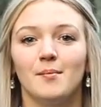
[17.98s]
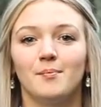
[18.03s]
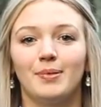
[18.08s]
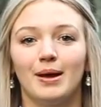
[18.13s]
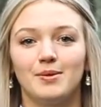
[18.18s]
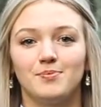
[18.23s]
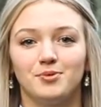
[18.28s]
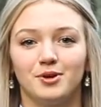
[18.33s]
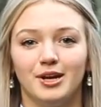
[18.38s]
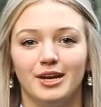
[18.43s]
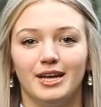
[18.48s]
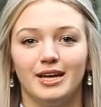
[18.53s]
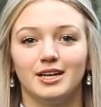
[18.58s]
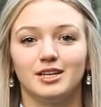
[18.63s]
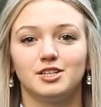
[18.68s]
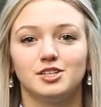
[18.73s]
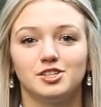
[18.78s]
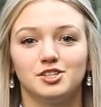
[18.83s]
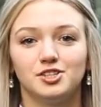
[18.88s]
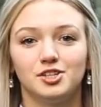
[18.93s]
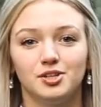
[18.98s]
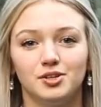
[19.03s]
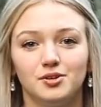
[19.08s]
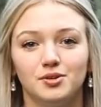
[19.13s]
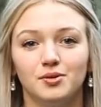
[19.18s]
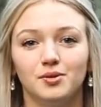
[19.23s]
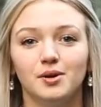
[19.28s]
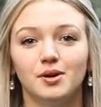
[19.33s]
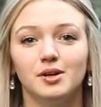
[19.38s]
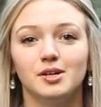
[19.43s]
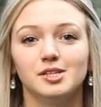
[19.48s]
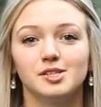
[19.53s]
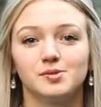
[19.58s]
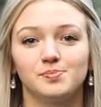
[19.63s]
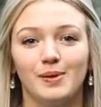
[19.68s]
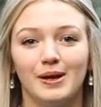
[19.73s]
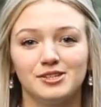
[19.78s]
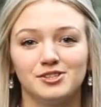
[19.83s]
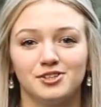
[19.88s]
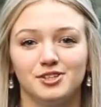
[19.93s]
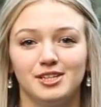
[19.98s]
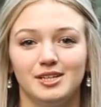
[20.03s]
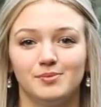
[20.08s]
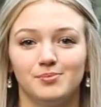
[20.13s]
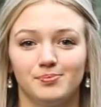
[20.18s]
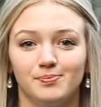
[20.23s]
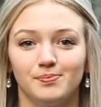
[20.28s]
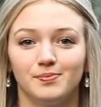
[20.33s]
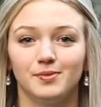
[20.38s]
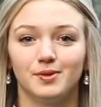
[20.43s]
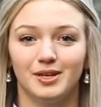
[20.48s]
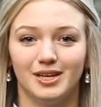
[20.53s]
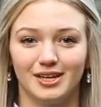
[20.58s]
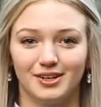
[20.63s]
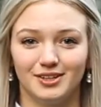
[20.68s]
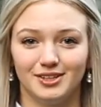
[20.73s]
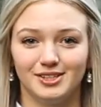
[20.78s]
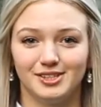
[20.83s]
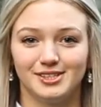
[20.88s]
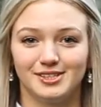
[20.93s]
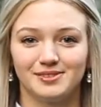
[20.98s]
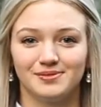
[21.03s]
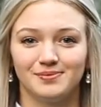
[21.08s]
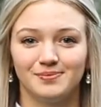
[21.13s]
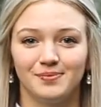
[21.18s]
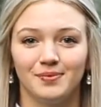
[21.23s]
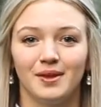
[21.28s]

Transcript: by breeding two specialty gilts.